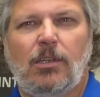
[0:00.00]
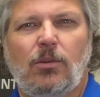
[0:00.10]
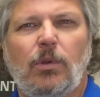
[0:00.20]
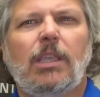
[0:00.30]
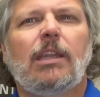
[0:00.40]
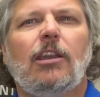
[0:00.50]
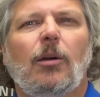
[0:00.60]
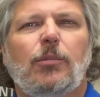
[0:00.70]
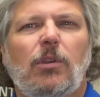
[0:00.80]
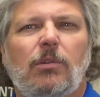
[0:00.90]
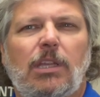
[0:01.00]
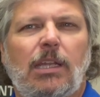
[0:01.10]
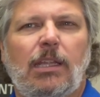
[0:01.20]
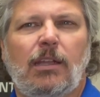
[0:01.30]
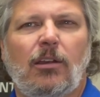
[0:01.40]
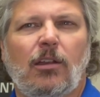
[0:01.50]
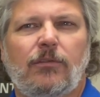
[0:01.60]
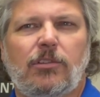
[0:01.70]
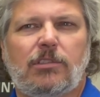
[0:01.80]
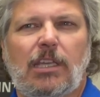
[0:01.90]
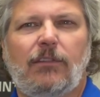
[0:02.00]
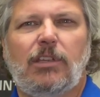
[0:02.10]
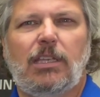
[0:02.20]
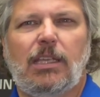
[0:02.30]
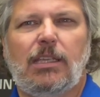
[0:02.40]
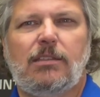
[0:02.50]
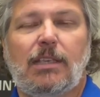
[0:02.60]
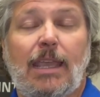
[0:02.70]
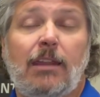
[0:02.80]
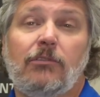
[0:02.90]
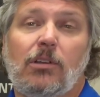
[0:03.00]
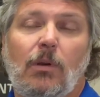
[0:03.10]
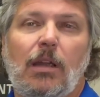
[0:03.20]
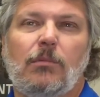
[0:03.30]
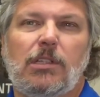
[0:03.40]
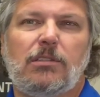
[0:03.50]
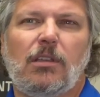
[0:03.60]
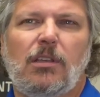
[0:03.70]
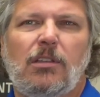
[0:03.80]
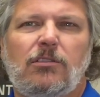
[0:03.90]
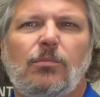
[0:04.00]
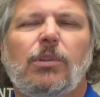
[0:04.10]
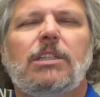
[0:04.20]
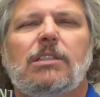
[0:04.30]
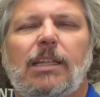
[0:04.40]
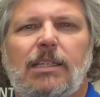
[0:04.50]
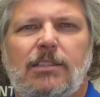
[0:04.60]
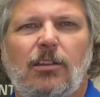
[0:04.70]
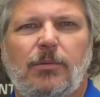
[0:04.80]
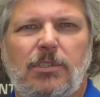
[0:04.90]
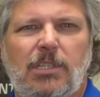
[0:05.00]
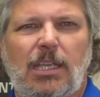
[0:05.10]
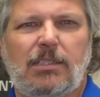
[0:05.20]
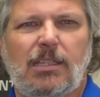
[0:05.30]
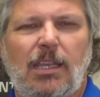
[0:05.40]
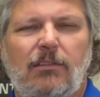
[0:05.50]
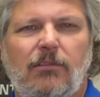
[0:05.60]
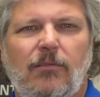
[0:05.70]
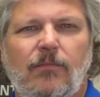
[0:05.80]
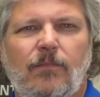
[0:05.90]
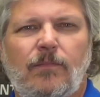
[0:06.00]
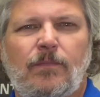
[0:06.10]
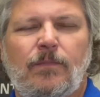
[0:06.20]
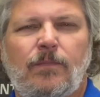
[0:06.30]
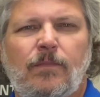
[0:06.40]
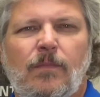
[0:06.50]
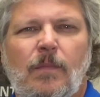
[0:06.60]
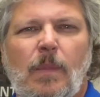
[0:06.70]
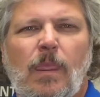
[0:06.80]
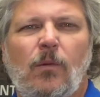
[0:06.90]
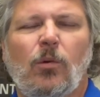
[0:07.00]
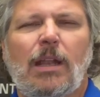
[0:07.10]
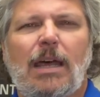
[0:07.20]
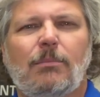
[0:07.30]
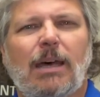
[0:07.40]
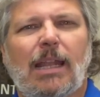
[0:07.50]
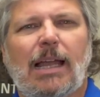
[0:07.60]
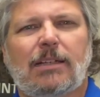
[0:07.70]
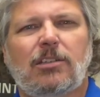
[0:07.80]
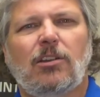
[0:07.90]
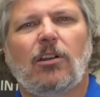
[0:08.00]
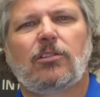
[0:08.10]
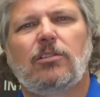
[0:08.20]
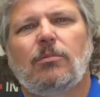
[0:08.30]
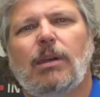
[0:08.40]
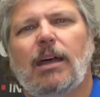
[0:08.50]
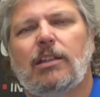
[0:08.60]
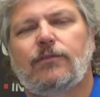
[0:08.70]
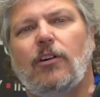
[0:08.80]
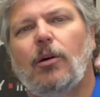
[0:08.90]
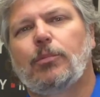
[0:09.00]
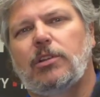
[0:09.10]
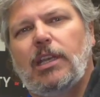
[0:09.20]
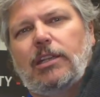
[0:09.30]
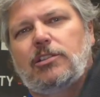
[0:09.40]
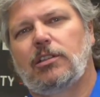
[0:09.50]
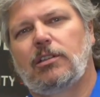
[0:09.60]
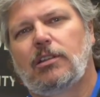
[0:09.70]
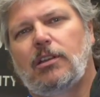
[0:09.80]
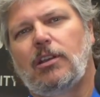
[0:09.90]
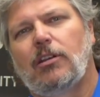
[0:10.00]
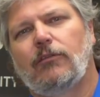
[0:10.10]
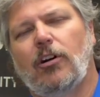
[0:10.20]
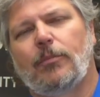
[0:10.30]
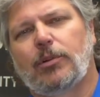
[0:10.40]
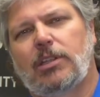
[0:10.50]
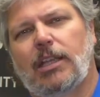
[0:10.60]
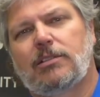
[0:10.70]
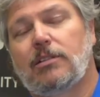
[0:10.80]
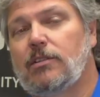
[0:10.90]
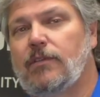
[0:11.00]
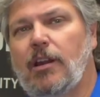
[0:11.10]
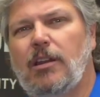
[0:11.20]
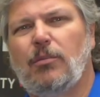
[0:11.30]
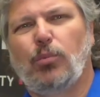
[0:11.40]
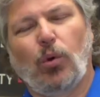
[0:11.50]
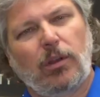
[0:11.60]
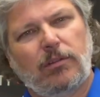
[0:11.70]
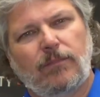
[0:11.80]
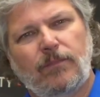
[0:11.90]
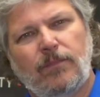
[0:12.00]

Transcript: We can help you with any and all of your safety needs and requirements, so please let us help you stay safe. One item I'd like to talk to you about is fall protection. Fall protection is very important.